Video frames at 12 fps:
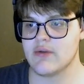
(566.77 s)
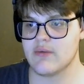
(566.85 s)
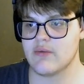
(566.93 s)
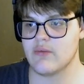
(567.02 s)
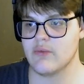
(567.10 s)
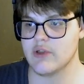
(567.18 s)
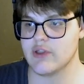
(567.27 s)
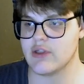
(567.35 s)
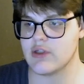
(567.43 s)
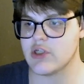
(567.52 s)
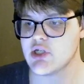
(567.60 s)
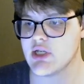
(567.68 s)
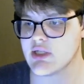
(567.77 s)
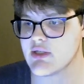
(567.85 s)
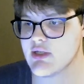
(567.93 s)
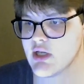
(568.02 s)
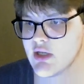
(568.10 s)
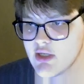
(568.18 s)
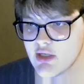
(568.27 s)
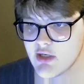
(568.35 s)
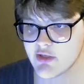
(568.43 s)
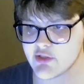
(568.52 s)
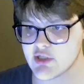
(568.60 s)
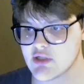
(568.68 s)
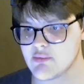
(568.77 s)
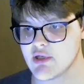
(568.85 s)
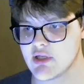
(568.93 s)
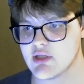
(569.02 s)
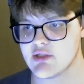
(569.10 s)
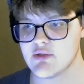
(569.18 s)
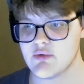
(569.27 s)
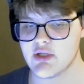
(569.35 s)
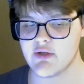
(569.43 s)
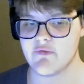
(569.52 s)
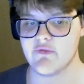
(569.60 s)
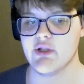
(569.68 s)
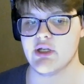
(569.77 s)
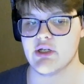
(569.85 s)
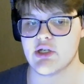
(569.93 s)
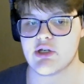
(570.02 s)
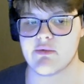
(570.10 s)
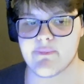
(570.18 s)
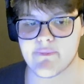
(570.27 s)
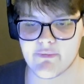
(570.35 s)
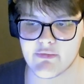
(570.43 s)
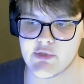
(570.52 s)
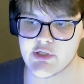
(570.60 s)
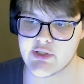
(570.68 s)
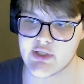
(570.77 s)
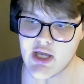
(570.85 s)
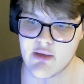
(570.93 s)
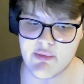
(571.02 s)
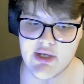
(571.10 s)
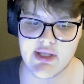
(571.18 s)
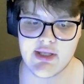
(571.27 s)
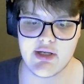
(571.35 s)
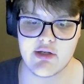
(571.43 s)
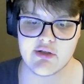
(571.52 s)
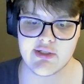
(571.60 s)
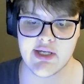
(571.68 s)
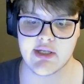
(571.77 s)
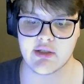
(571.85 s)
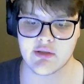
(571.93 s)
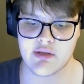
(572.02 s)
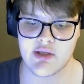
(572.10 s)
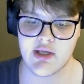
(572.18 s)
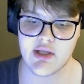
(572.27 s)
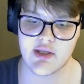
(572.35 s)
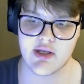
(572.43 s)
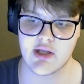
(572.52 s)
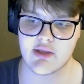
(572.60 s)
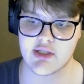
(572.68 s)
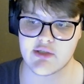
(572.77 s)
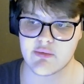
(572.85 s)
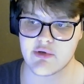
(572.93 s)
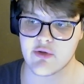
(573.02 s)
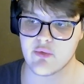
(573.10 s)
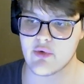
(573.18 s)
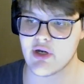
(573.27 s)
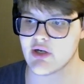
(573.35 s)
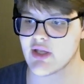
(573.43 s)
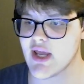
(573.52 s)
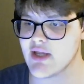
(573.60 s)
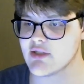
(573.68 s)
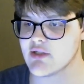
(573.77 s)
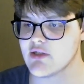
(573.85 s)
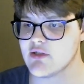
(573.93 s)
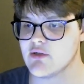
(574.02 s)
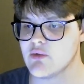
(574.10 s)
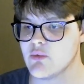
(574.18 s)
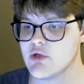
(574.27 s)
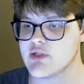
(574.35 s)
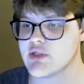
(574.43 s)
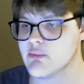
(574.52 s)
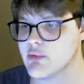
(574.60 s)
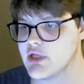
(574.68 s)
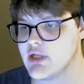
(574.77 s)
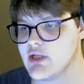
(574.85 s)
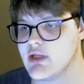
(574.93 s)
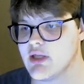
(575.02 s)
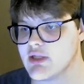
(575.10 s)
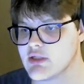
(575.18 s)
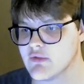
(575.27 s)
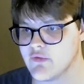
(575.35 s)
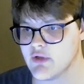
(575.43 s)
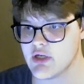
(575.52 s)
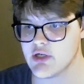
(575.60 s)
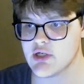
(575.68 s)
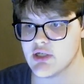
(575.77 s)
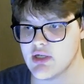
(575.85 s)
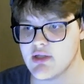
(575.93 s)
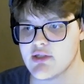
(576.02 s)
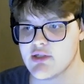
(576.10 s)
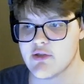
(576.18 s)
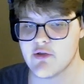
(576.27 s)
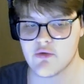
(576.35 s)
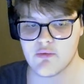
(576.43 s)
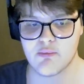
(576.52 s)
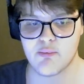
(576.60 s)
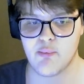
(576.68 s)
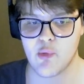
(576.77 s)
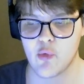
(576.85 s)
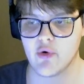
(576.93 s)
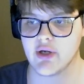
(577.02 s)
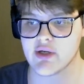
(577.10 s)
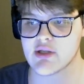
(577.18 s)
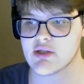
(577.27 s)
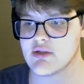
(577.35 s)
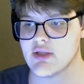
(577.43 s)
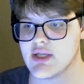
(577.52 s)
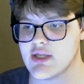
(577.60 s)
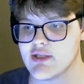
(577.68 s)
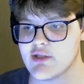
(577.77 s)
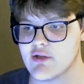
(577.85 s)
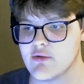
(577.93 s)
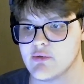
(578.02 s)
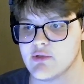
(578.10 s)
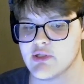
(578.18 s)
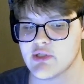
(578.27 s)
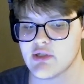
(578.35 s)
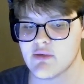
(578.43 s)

was shit. Just because you get a finish does not make it entertaining. And that's one of the rare cases where somebody gets a finish and it's still boring. It was...